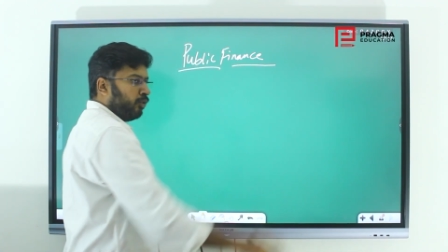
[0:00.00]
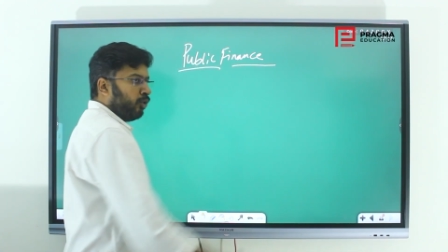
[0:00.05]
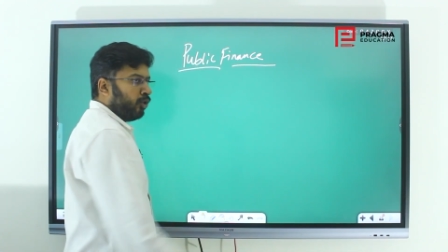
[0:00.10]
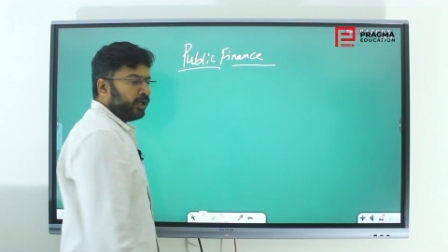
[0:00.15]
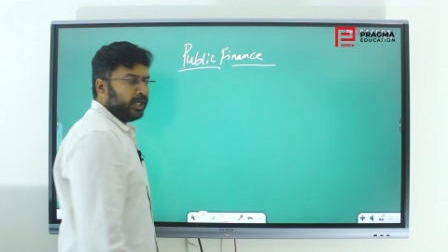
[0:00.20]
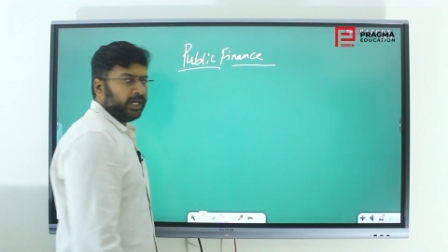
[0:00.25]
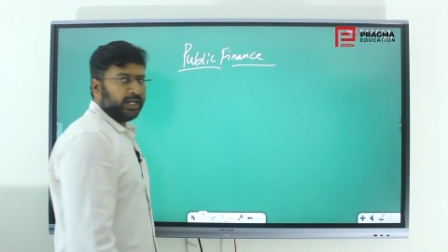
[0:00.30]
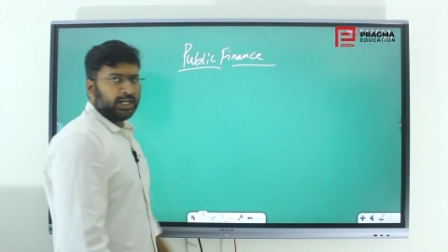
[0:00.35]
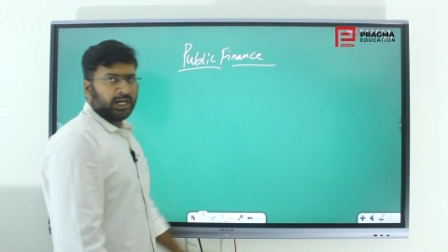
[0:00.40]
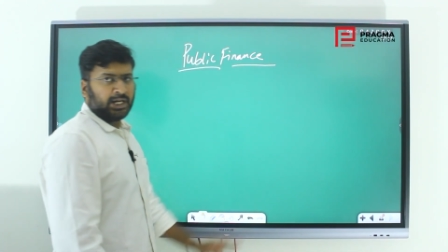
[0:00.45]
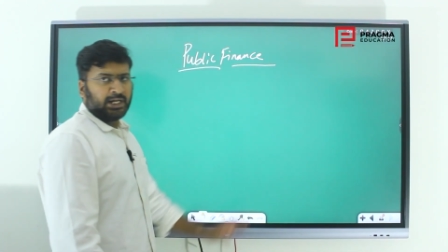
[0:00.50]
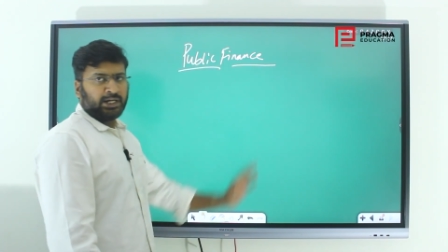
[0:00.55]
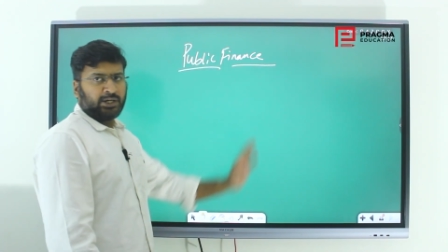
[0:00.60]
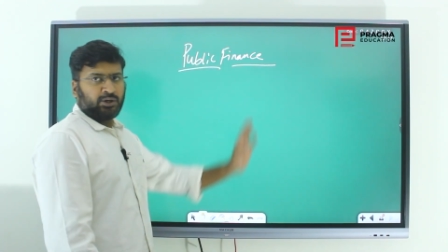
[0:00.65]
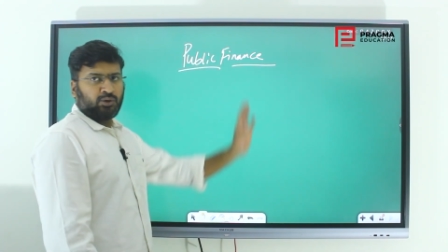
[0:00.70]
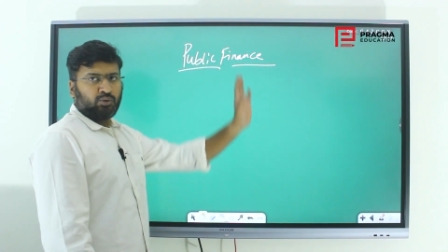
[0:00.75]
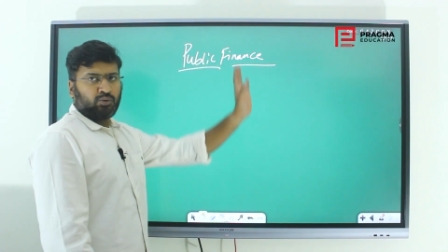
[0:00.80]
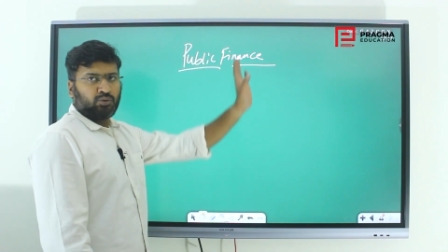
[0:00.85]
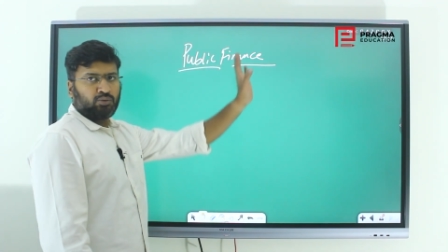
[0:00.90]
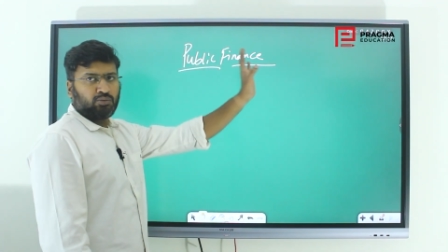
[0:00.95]
go detailed
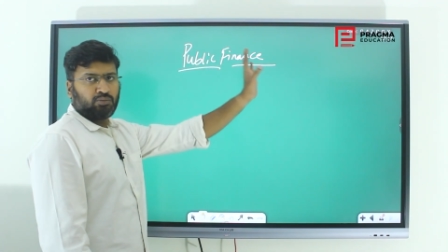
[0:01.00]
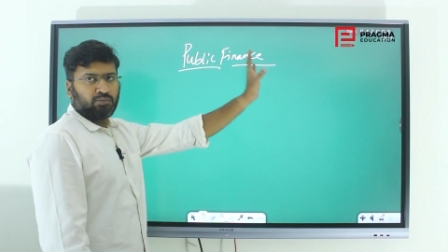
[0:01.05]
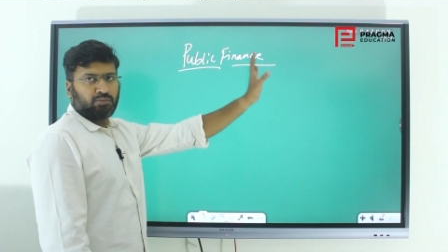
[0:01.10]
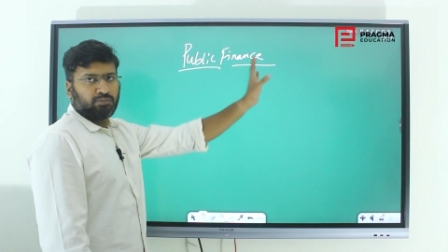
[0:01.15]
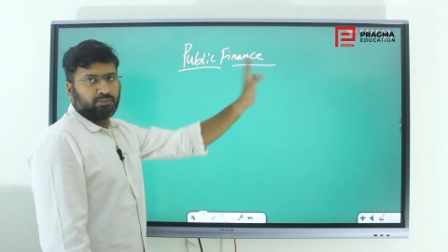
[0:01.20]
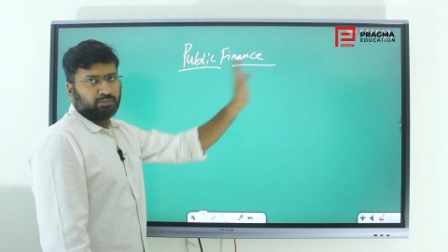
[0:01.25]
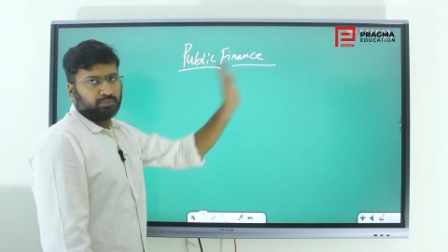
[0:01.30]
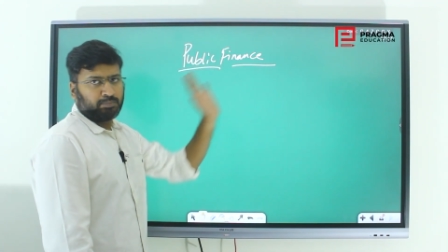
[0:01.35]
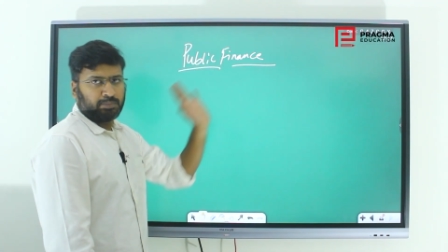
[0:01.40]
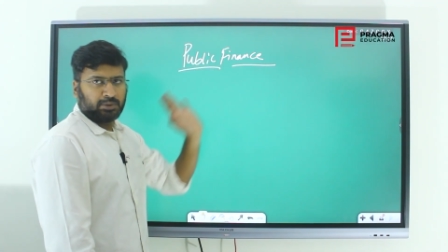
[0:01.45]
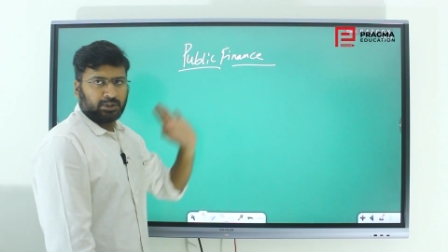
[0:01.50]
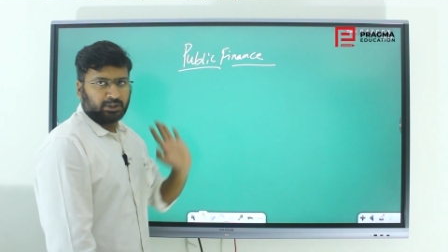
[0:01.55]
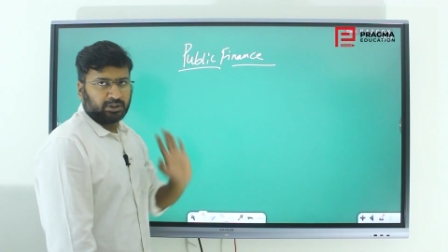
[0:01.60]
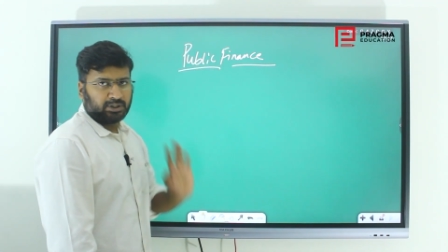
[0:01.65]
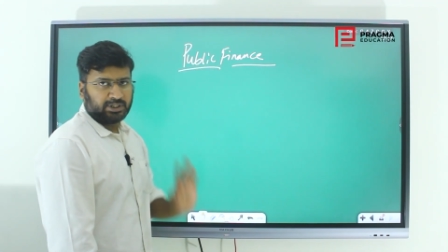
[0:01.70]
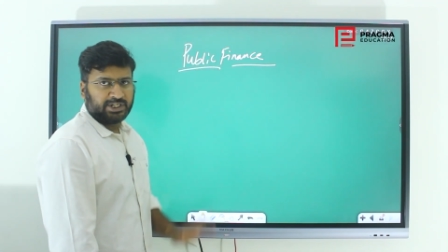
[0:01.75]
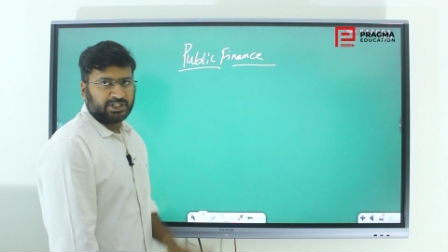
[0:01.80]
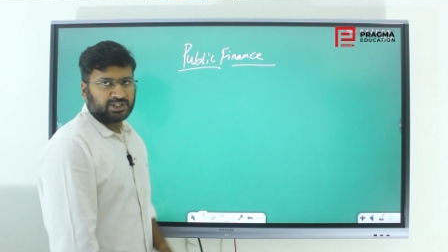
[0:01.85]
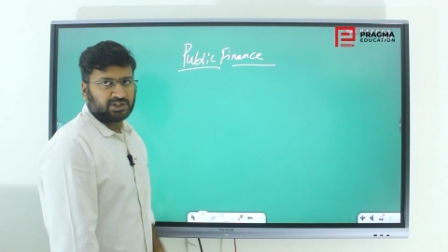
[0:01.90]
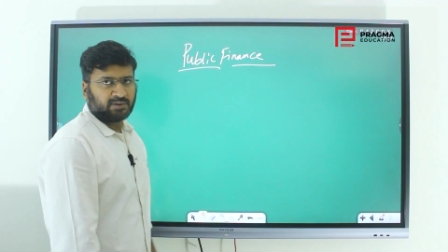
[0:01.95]
into
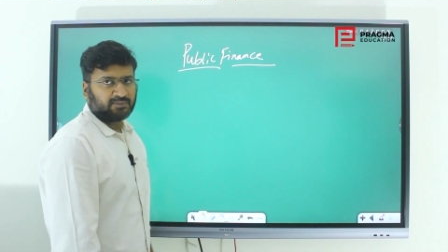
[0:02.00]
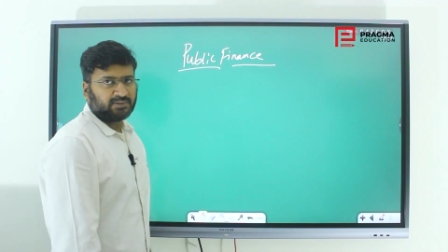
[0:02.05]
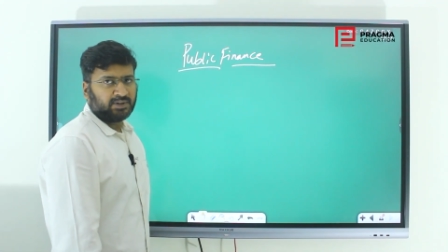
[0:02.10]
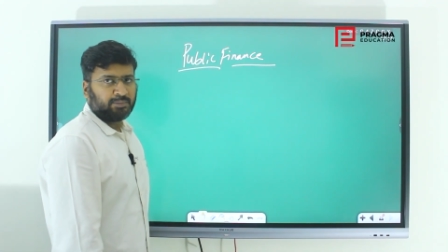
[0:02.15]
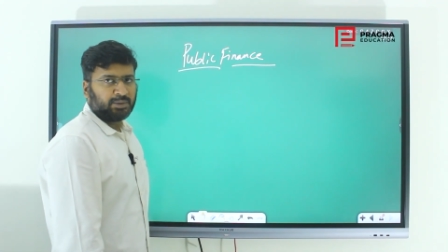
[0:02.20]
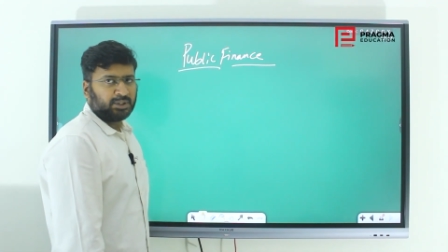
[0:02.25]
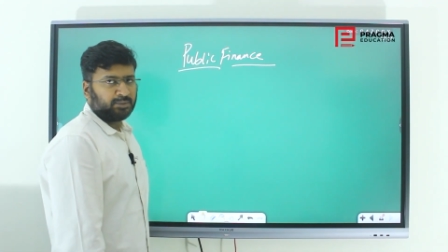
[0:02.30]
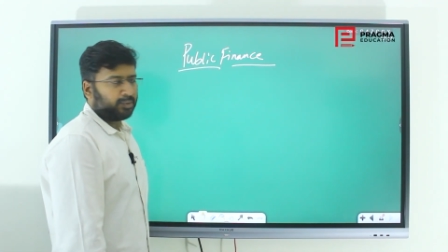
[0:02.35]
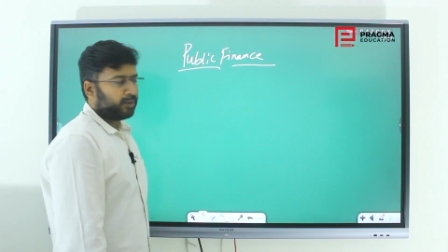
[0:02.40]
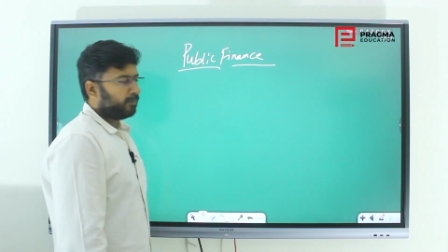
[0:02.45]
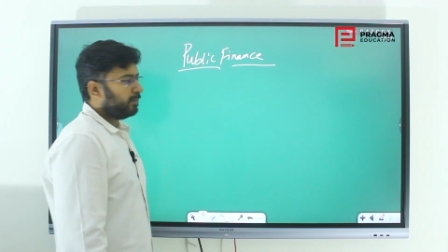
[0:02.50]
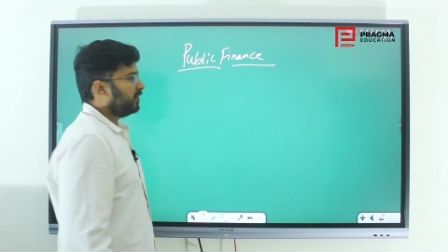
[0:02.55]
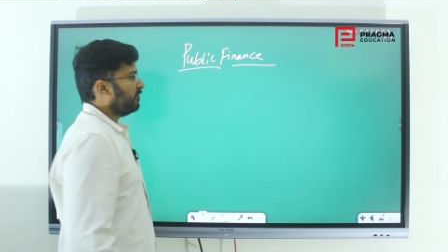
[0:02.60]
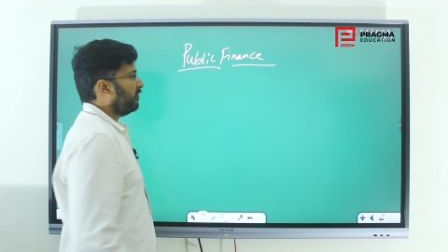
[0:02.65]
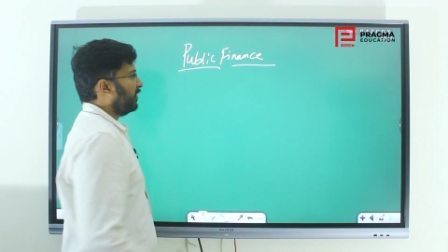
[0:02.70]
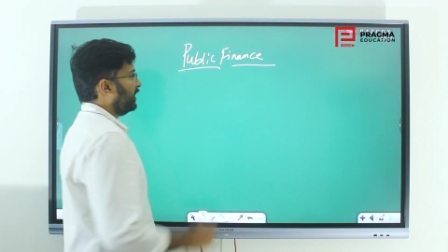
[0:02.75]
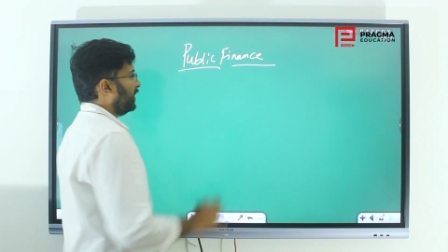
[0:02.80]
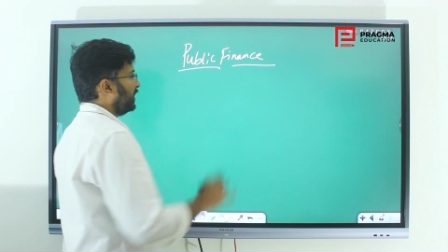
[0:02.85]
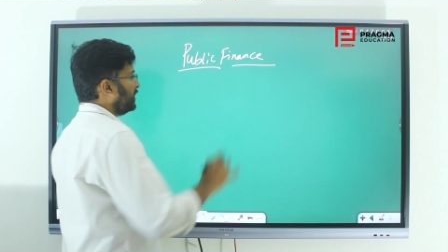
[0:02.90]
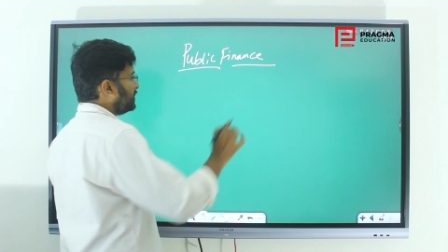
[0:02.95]
each of them in public
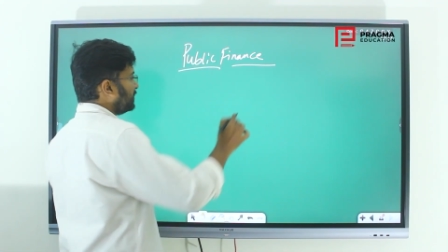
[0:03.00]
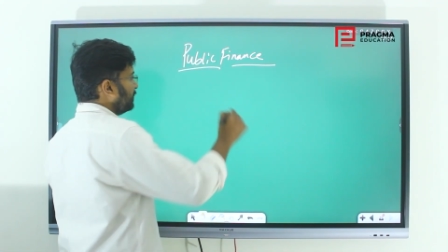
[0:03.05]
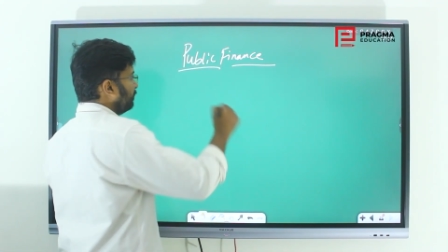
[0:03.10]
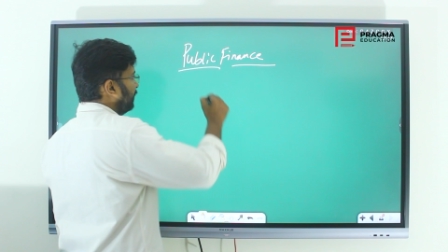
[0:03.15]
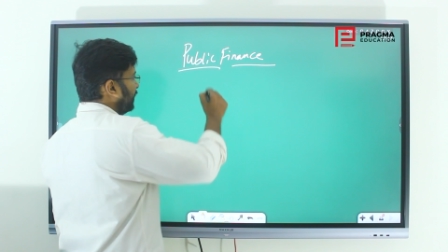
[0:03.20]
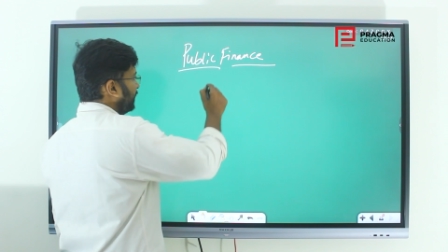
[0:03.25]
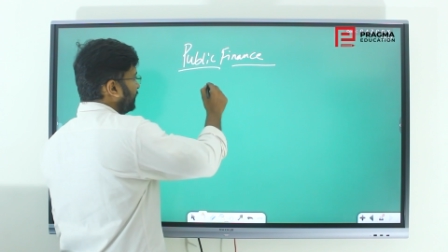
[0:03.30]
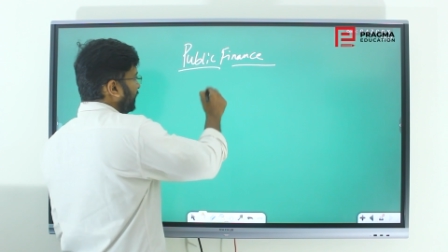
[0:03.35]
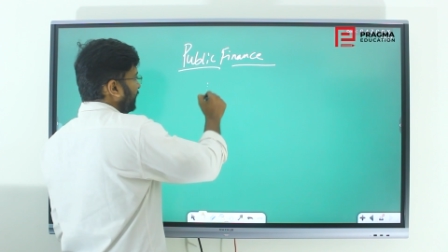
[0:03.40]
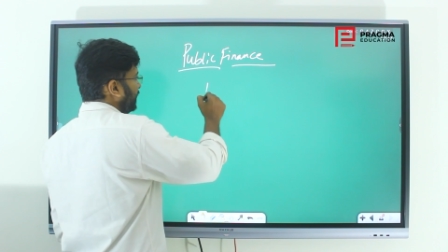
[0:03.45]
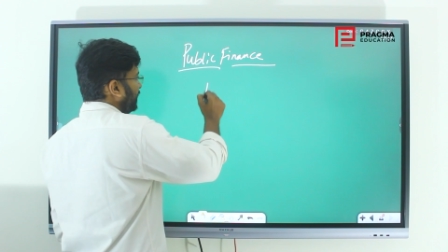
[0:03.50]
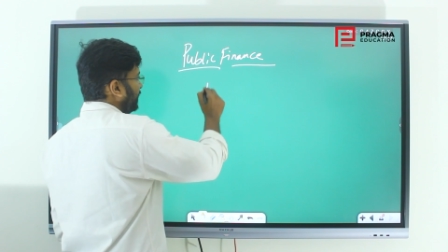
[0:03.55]
finance, but there